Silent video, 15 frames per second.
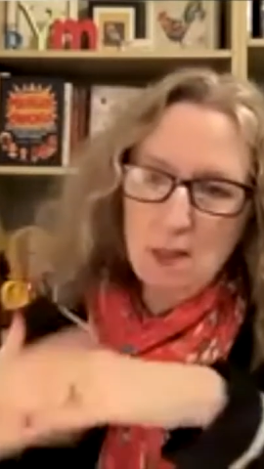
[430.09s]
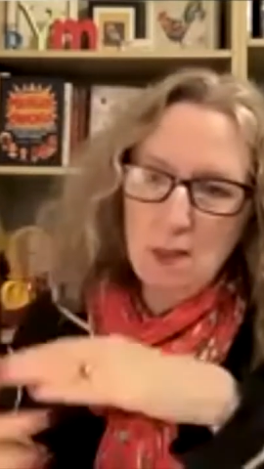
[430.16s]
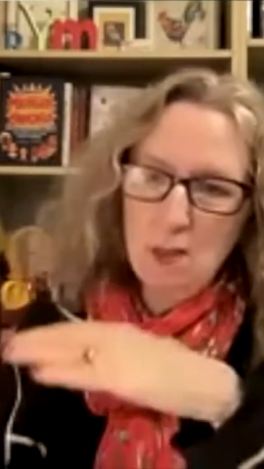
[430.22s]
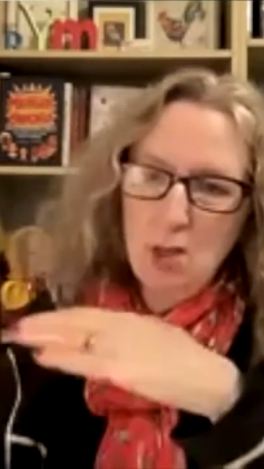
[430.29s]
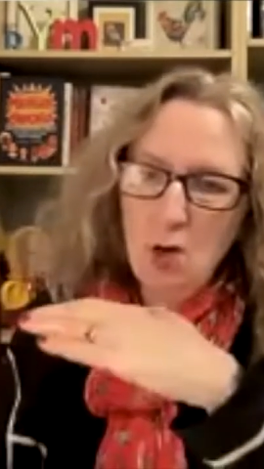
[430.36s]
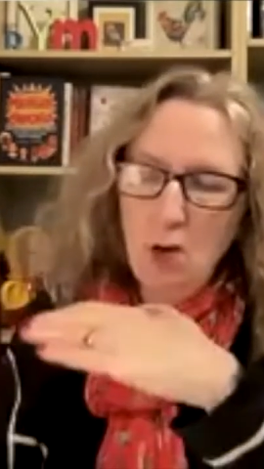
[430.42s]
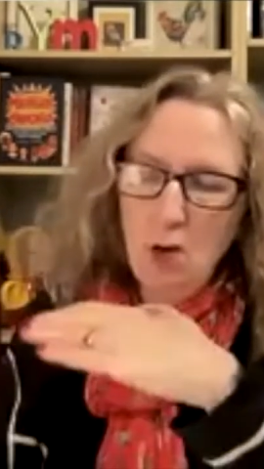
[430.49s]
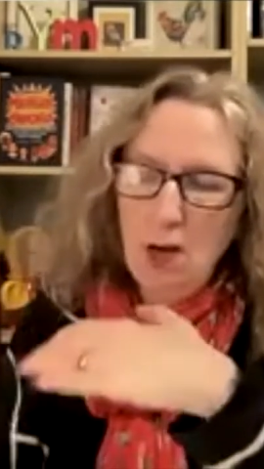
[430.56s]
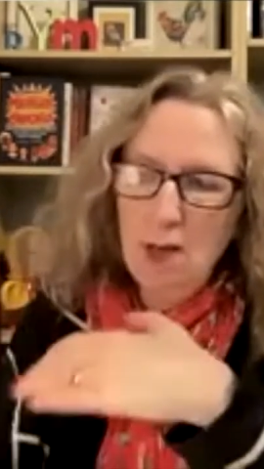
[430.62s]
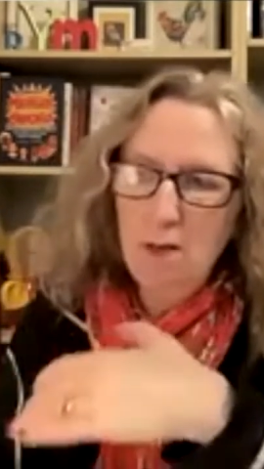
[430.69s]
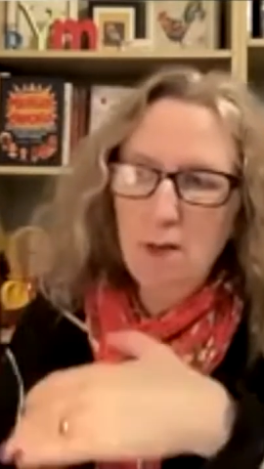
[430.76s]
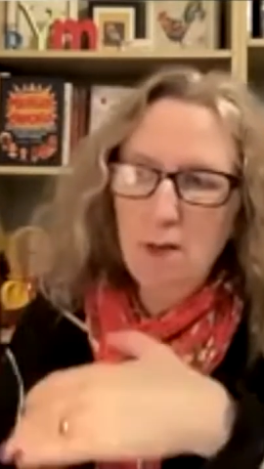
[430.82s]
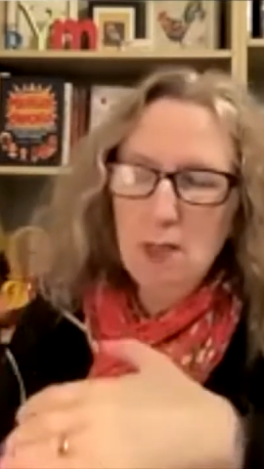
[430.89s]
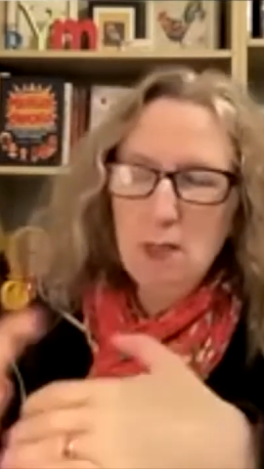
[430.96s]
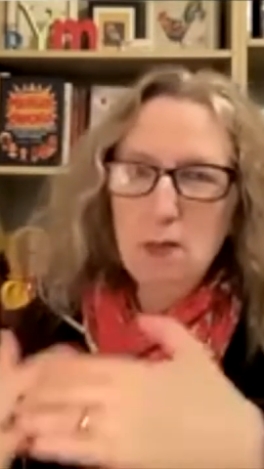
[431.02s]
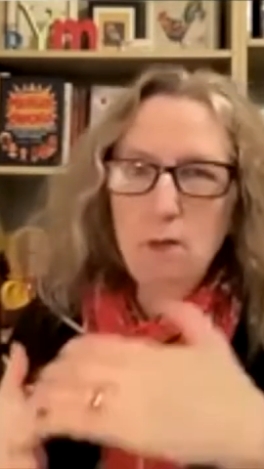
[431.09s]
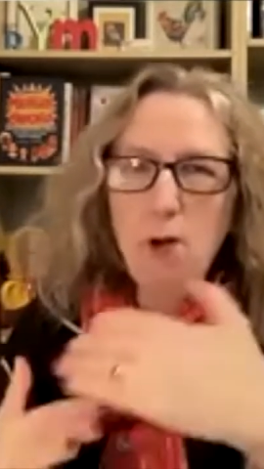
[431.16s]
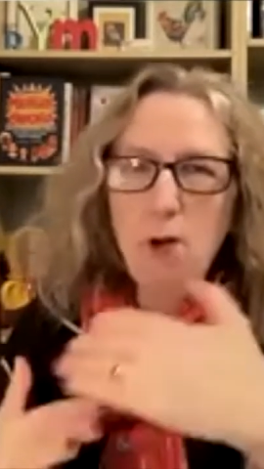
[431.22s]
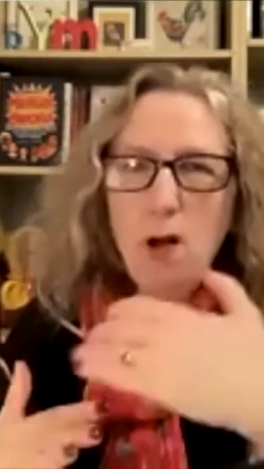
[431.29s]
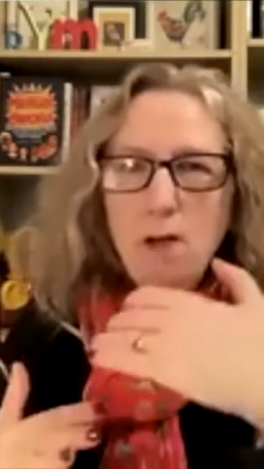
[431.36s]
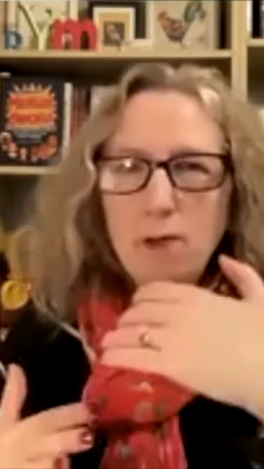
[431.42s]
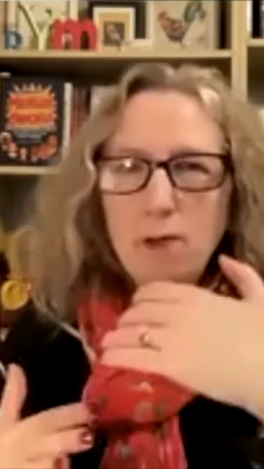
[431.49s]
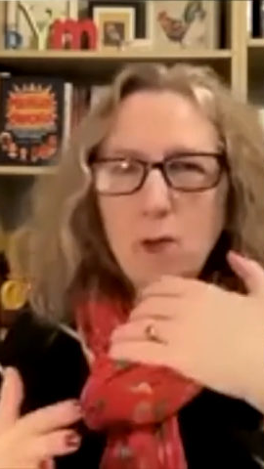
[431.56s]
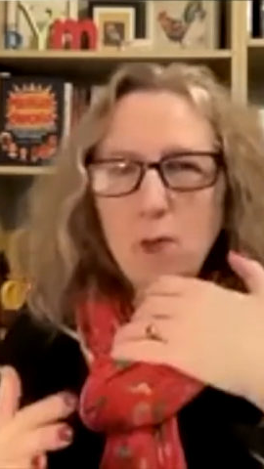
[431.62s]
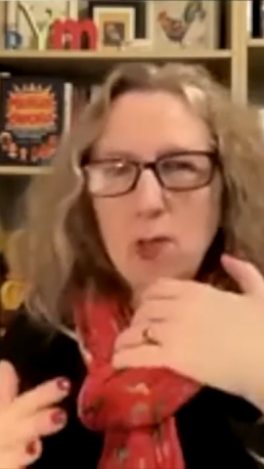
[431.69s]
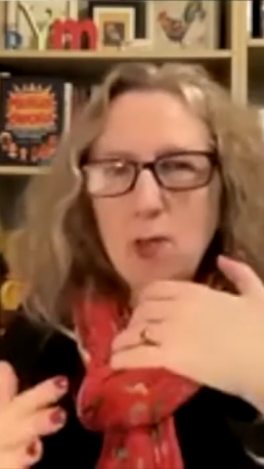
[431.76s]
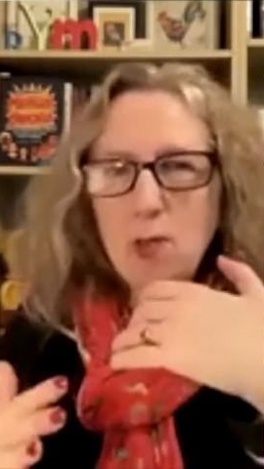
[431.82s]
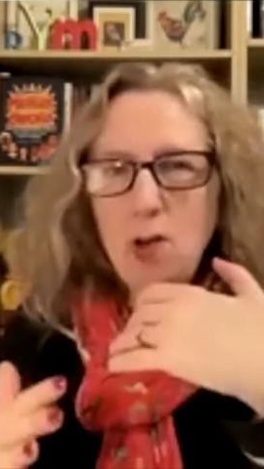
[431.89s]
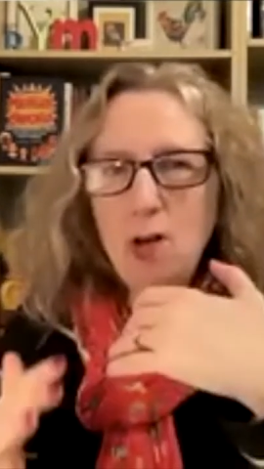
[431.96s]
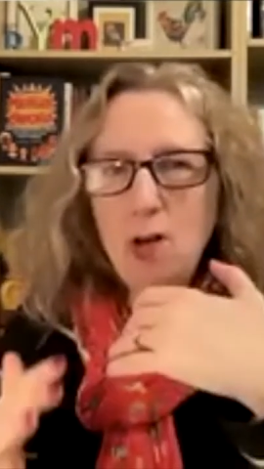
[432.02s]
kind of things evolved and we
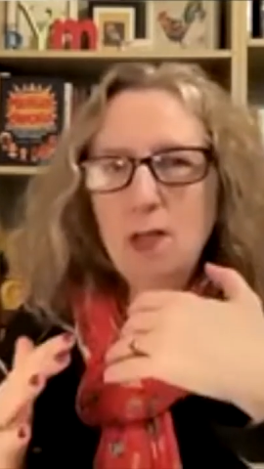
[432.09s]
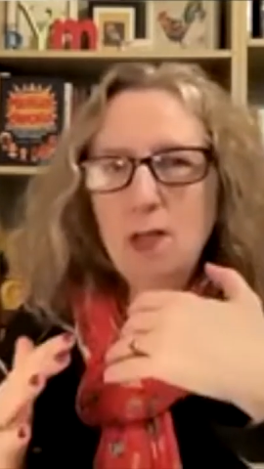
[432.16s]
started